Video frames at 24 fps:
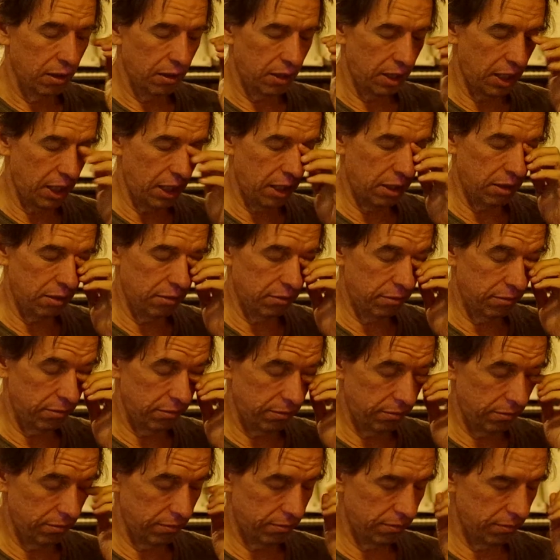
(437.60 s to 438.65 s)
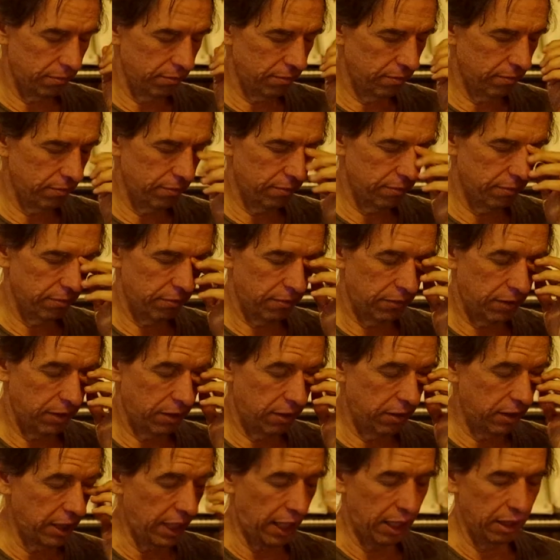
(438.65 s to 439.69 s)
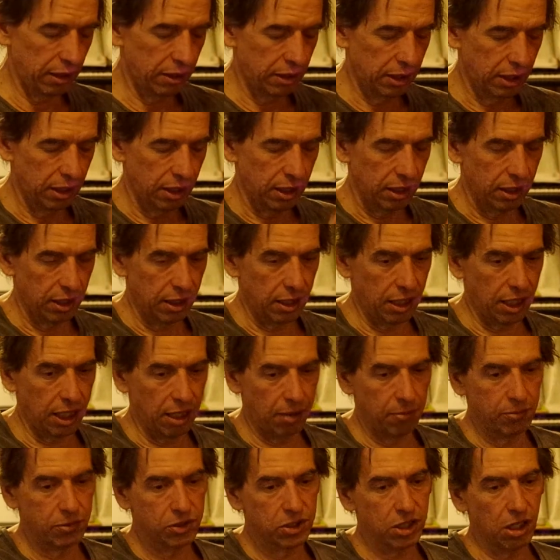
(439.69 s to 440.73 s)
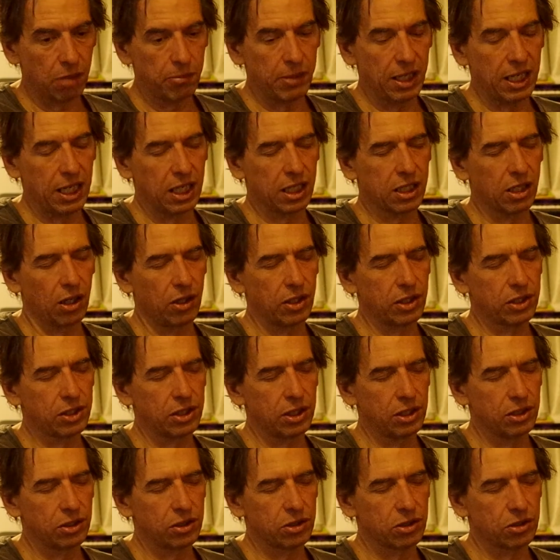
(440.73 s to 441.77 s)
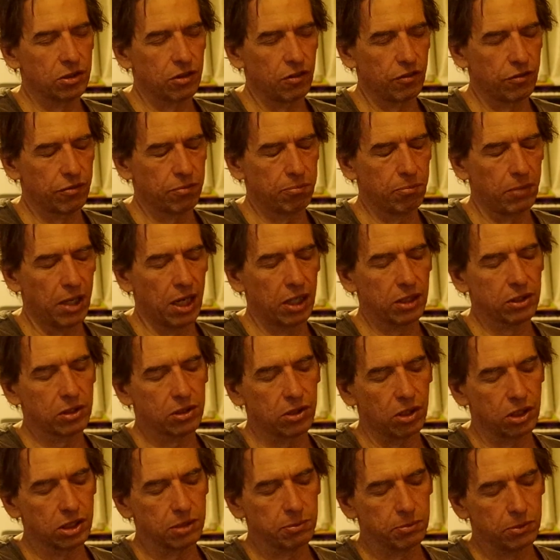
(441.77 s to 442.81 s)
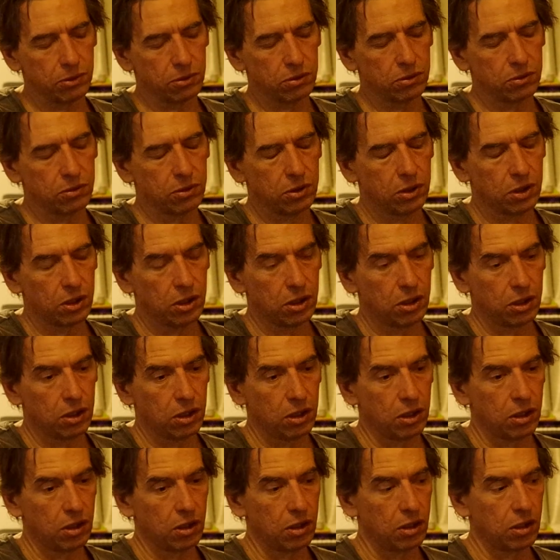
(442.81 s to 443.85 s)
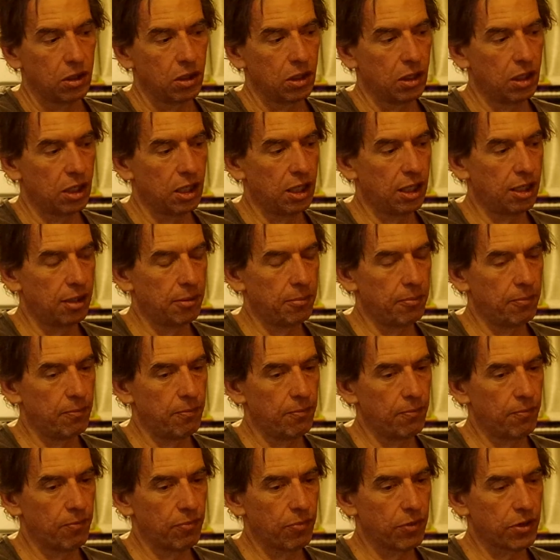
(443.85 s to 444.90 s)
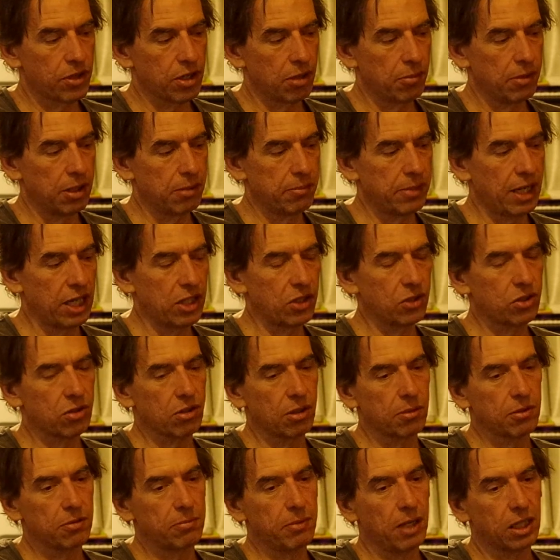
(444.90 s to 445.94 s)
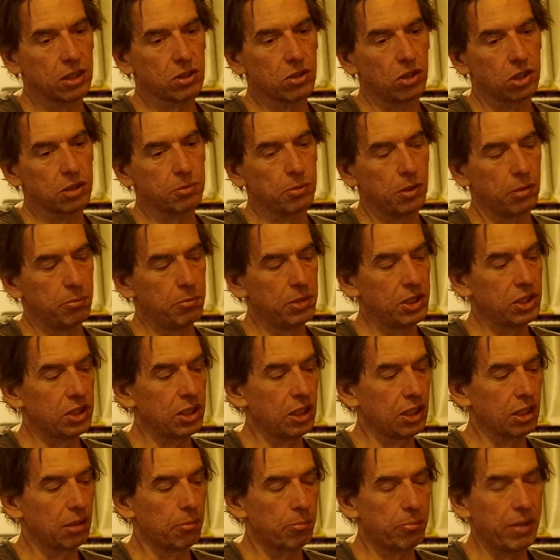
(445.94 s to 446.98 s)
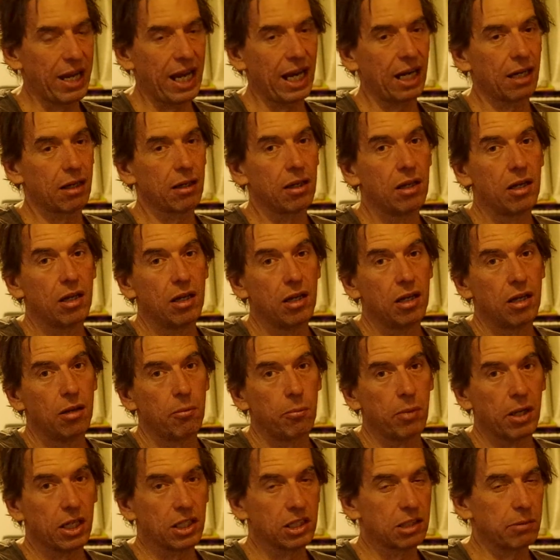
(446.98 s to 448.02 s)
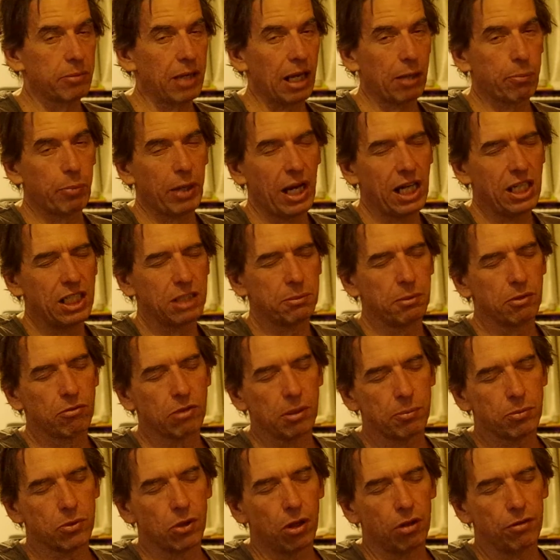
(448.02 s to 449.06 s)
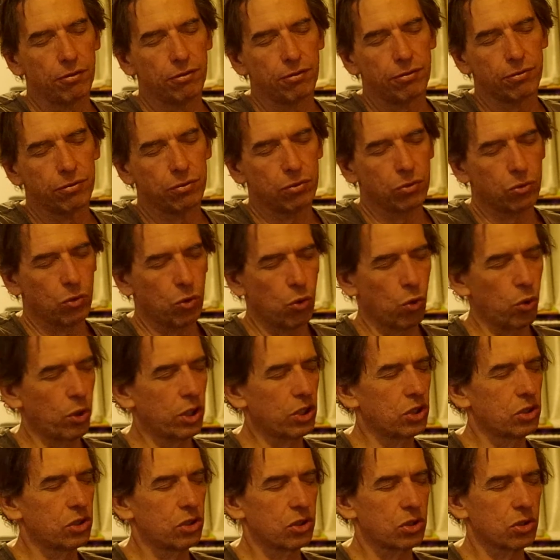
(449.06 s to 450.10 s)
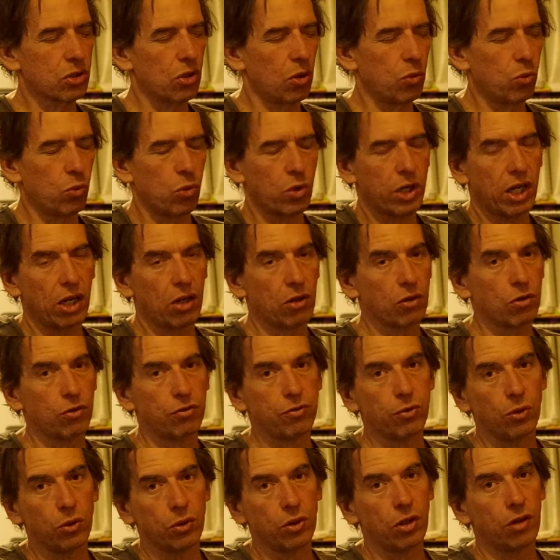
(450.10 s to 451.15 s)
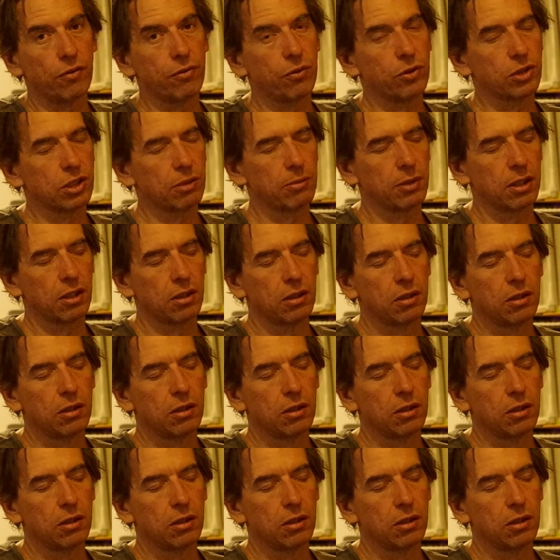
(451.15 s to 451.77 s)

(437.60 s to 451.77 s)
And yeah, so many codices of Mark's Gospel, so many manuscripts of Mark's Gospel are missing the back because the back page has been ripped off, or it's just got worn out or fallen off or something.